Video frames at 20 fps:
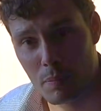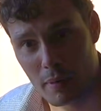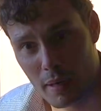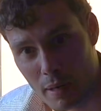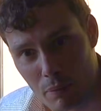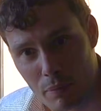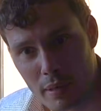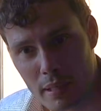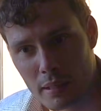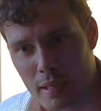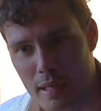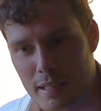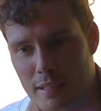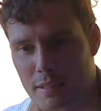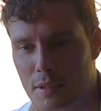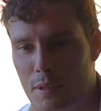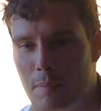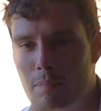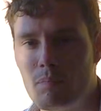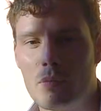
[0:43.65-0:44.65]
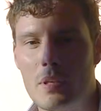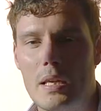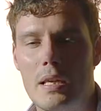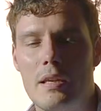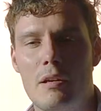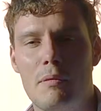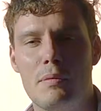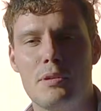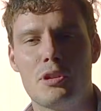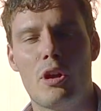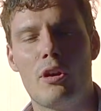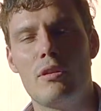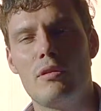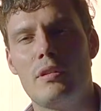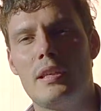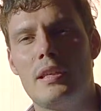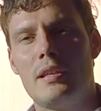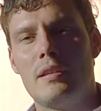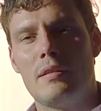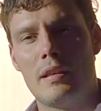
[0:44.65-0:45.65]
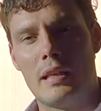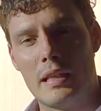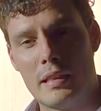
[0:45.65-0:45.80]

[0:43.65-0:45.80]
But I realized that it was only,